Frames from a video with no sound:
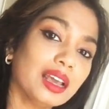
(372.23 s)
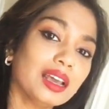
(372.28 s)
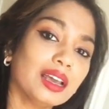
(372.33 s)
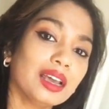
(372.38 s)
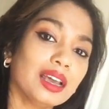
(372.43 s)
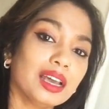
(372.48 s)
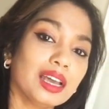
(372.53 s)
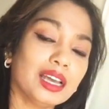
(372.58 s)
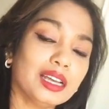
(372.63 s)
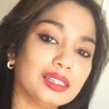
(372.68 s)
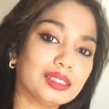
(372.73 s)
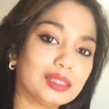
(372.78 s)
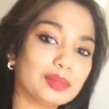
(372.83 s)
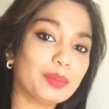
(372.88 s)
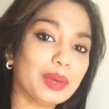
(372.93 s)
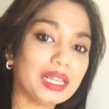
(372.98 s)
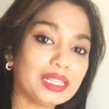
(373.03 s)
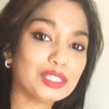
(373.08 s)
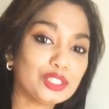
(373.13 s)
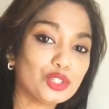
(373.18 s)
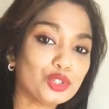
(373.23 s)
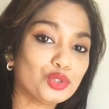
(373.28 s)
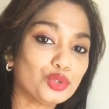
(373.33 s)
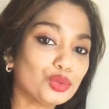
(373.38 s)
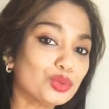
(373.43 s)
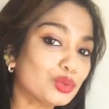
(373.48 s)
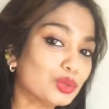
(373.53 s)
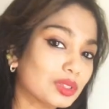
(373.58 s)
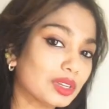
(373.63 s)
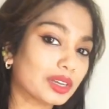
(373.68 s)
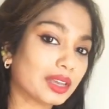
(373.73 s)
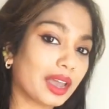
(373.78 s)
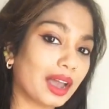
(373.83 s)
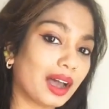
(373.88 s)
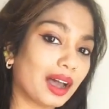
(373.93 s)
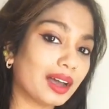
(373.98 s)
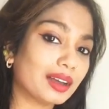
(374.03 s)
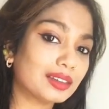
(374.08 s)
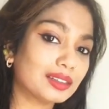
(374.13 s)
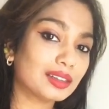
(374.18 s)
it's best to choose a
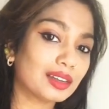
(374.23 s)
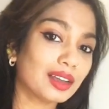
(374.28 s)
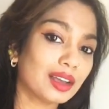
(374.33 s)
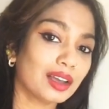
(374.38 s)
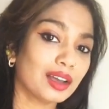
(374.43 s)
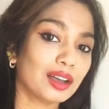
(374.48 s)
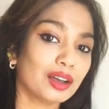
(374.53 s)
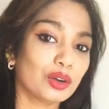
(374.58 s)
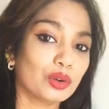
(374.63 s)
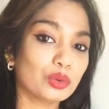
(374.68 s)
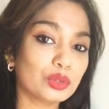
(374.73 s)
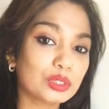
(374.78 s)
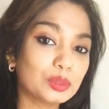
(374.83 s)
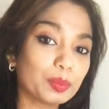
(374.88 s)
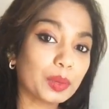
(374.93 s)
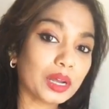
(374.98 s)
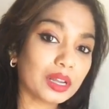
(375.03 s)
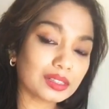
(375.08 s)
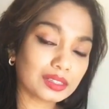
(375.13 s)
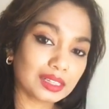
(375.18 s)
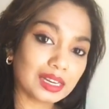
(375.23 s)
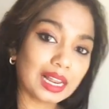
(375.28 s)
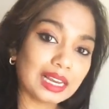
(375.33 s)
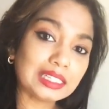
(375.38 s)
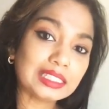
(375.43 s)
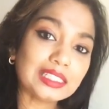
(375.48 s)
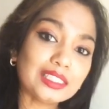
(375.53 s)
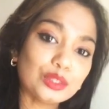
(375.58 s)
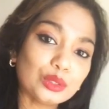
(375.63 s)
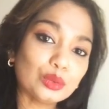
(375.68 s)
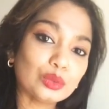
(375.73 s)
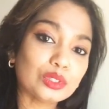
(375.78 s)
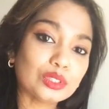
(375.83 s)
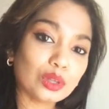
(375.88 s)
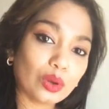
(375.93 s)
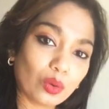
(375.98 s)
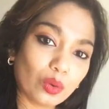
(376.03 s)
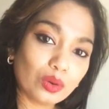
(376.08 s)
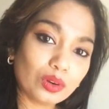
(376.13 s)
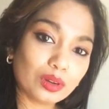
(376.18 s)
cat whose personality suits the
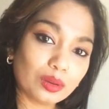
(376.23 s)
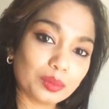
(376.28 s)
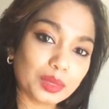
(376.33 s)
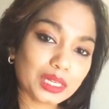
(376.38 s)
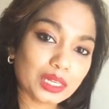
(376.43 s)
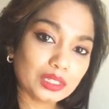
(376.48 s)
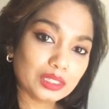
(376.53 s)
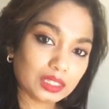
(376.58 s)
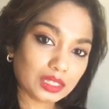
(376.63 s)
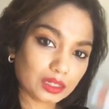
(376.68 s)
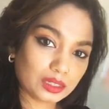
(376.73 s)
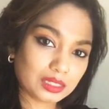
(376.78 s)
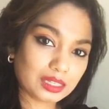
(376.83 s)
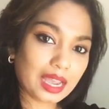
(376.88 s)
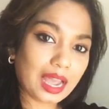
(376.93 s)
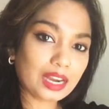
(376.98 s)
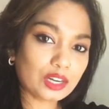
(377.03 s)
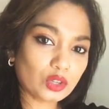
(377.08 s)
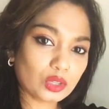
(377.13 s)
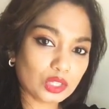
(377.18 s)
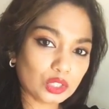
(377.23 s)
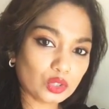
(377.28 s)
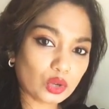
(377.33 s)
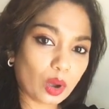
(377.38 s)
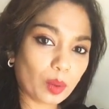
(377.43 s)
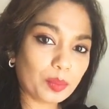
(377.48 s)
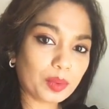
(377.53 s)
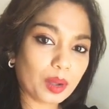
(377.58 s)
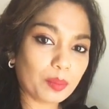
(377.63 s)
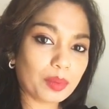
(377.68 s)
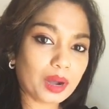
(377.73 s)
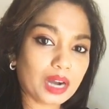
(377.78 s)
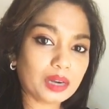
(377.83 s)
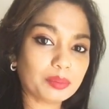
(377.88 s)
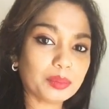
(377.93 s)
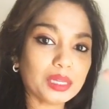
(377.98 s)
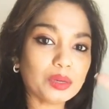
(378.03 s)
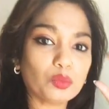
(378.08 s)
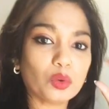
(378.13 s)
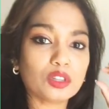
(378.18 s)
owner, because the cat on the top
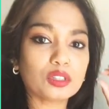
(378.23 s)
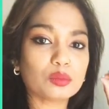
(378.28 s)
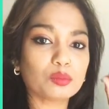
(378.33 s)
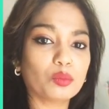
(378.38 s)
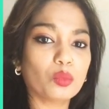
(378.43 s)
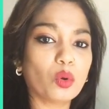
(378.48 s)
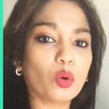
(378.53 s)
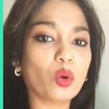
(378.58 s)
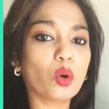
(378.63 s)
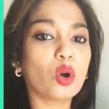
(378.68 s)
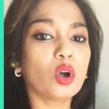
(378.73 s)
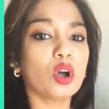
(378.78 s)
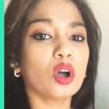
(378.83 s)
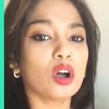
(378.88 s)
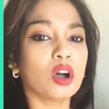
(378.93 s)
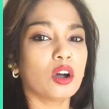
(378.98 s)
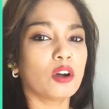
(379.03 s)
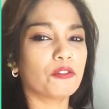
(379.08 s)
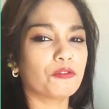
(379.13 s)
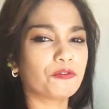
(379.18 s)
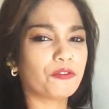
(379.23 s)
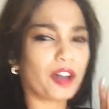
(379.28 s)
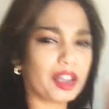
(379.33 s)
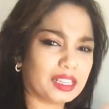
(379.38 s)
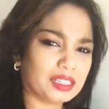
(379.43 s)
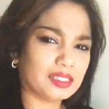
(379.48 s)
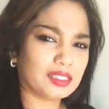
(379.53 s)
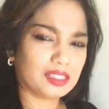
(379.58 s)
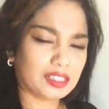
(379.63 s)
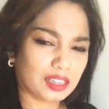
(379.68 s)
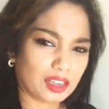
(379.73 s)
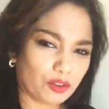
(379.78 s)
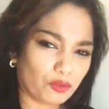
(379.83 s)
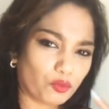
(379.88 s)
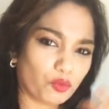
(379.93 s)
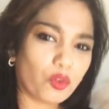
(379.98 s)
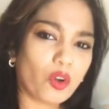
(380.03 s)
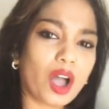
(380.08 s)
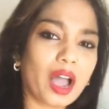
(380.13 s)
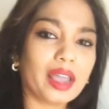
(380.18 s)
compartment was more feisty and
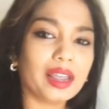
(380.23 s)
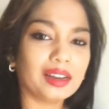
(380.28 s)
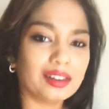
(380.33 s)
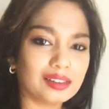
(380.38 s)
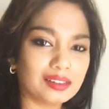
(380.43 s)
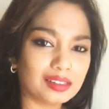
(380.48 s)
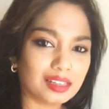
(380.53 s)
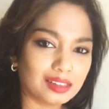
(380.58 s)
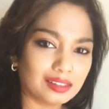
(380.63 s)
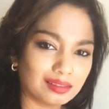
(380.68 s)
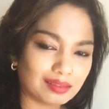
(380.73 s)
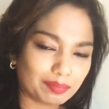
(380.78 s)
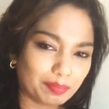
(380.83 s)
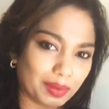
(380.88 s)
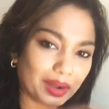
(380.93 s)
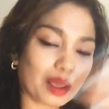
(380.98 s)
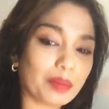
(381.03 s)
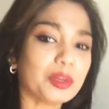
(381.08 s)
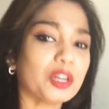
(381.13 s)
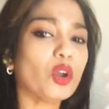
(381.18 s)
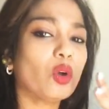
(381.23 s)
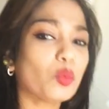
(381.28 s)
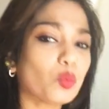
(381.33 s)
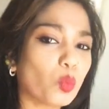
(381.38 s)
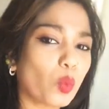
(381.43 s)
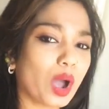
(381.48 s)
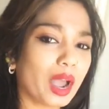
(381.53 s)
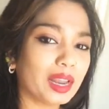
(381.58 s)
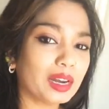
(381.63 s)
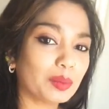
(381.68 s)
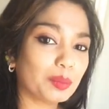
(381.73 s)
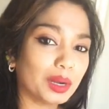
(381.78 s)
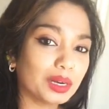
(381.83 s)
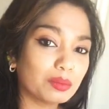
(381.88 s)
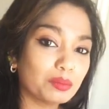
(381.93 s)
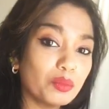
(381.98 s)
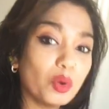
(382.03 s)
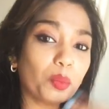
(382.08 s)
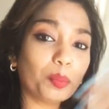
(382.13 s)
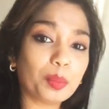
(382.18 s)
wild, and I mean not wild but
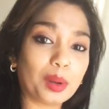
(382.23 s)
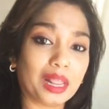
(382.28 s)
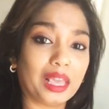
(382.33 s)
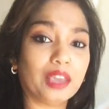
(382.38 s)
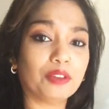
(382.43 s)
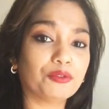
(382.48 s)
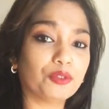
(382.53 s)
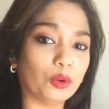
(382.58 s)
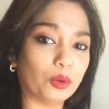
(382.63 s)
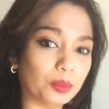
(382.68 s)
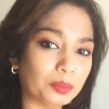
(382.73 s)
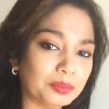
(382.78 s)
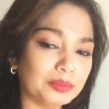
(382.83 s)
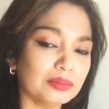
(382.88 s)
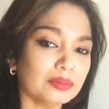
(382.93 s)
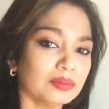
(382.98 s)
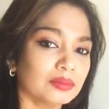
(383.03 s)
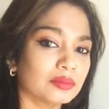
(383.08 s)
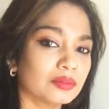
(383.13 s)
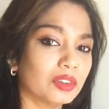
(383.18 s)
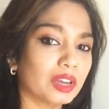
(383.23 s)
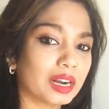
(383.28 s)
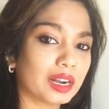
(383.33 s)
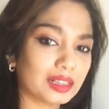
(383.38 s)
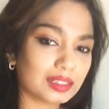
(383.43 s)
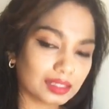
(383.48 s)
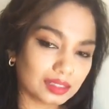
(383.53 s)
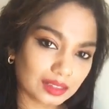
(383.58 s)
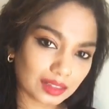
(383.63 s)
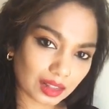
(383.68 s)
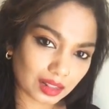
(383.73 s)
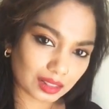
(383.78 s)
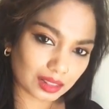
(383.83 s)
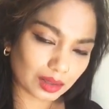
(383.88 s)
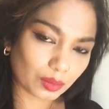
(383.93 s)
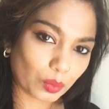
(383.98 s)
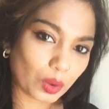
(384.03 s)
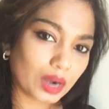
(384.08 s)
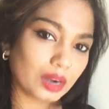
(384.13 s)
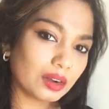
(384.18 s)
more playful, whereas the
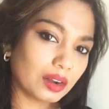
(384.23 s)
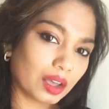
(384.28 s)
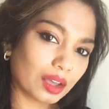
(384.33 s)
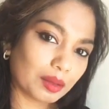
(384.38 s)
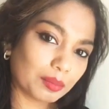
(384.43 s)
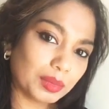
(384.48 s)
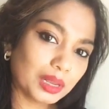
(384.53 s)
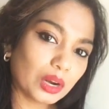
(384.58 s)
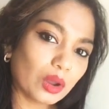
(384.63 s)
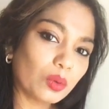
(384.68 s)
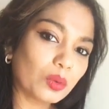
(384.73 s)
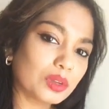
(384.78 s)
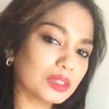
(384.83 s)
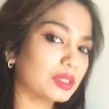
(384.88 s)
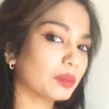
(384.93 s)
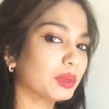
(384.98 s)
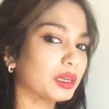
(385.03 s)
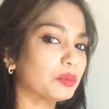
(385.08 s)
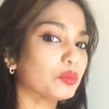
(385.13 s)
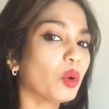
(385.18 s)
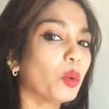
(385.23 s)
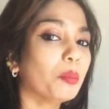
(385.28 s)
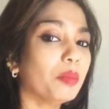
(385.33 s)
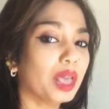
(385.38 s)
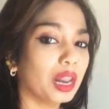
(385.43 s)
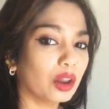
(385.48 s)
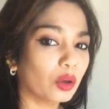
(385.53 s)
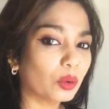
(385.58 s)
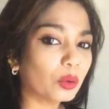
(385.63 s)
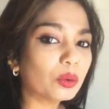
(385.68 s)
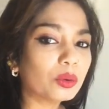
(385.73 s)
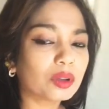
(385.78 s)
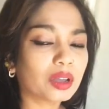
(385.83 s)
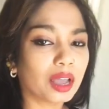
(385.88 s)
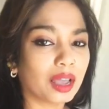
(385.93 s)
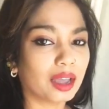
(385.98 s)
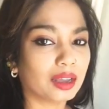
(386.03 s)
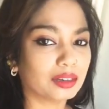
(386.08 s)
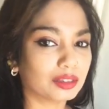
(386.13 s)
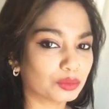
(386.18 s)
one below was a bit more mellow
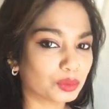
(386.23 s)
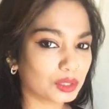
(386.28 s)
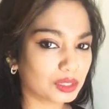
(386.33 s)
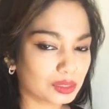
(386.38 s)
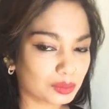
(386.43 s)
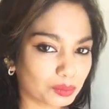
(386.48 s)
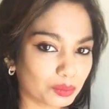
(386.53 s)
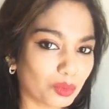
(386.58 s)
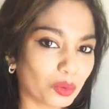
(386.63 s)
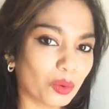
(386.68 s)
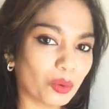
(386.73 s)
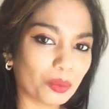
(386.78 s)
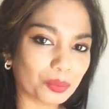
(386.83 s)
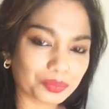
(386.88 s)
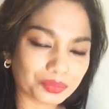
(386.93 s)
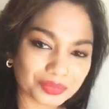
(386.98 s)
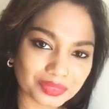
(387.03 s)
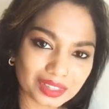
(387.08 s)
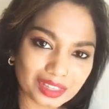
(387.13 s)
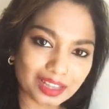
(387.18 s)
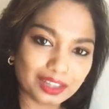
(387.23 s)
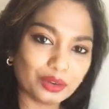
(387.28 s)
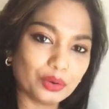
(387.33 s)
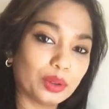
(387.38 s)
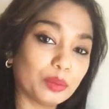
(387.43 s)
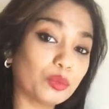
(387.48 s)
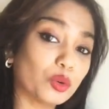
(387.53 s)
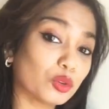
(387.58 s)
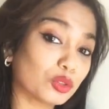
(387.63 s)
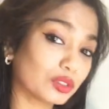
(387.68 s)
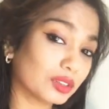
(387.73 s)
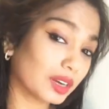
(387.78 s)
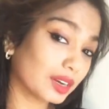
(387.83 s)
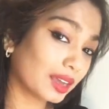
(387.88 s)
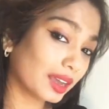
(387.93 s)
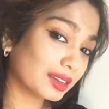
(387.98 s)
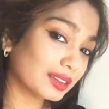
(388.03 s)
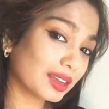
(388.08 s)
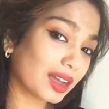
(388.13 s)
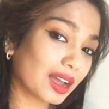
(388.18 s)
and it was more, you know, emotionally
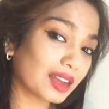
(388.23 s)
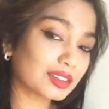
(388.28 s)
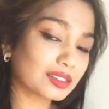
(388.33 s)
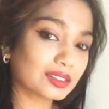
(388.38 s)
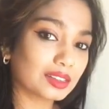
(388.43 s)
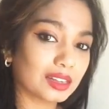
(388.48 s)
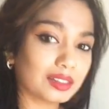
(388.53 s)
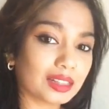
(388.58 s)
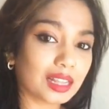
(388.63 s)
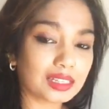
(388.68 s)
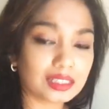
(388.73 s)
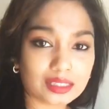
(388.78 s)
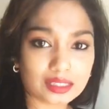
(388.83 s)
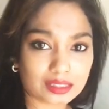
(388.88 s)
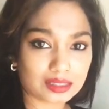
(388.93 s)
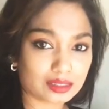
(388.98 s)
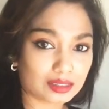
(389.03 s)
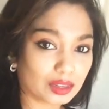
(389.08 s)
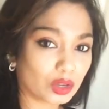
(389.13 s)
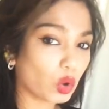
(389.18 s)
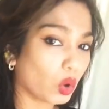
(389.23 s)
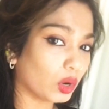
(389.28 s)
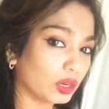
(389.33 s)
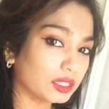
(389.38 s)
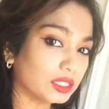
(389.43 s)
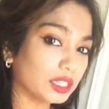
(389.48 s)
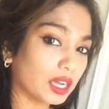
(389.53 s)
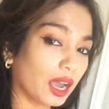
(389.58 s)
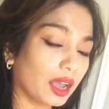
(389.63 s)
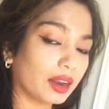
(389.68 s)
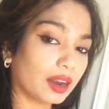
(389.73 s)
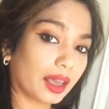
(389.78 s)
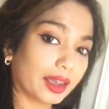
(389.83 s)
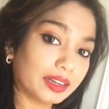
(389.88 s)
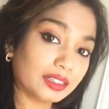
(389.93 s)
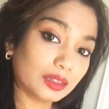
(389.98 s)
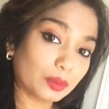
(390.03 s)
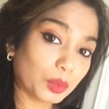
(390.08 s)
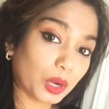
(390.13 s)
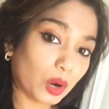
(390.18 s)
attached, and that's the quality I liked
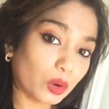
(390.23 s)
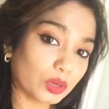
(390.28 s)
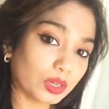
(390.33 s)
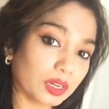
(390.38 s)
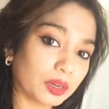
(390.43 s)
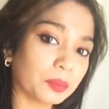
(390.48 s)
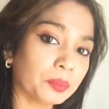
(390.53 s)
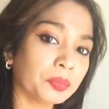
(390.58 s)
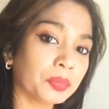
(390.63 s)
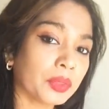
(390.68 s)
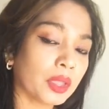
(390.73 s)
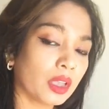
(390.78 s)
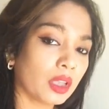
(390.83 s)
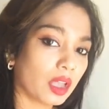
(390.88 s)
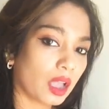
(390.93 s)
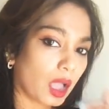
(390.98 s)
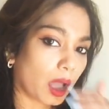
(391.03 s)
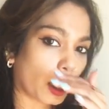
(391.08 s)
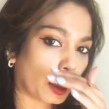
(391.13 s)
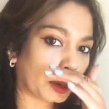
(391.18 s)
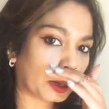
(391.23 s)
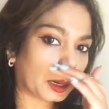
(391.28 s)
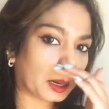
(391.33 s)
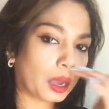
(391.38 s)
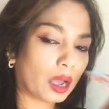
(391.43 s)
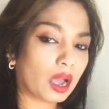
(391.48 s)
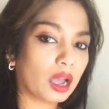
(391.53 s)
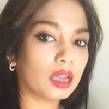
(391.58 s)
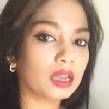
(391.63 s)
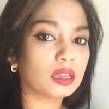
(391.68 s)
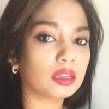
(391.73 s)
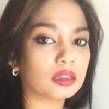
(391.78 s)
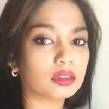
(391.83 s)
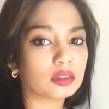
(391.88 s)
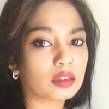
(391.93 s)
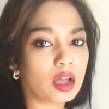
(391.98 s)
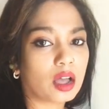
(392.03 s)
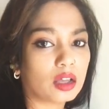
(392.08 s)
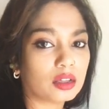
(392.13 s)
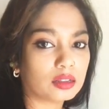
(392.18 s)
about it. And
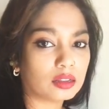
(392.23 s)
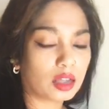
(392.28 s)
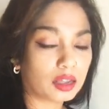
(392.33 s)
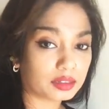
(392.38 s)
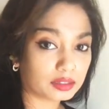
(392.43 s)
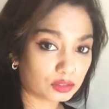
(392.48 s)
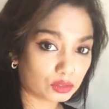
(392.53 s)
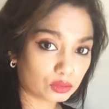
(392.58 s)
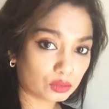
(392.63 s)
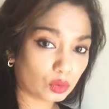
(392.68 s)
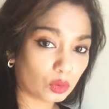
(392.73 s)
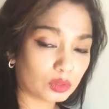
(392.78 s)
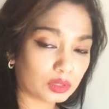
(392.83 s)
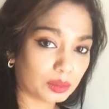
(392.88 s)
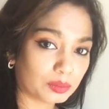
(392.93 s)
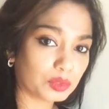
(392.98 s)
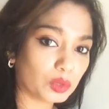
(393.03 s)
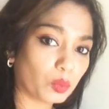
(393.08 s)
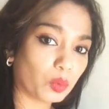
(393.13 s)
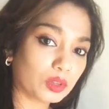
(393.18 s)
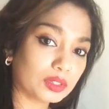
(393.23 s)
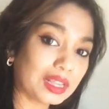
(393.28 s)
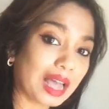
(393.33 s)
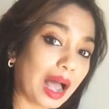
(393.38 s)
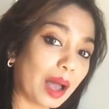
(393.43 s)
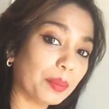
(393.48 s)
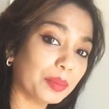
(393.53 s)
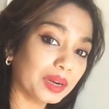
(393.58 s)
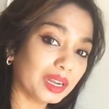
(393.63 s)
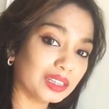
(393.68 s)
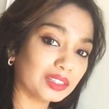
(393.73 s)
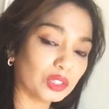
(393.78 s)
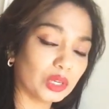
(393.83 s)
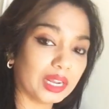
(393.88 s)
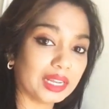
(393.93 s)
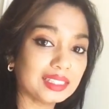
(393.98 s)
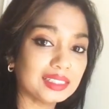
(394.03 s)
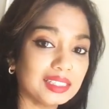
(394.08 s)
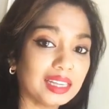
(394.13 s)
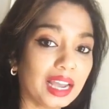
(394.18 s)
I told them, so what's happening? So
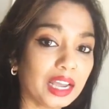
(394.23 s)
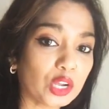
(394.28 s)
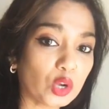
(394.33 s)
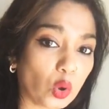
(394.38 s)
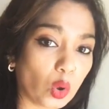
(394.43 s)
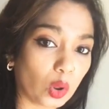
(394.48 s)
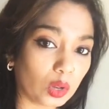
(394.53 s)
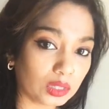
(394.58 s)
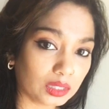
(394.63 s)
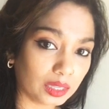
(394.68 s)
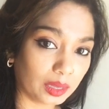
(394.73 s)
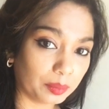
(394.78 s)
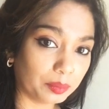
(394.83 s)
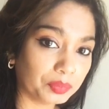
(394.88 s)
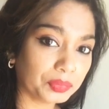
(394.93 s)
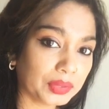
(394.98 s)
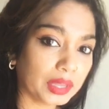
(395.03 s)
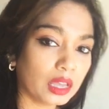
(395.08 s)
next day I called them.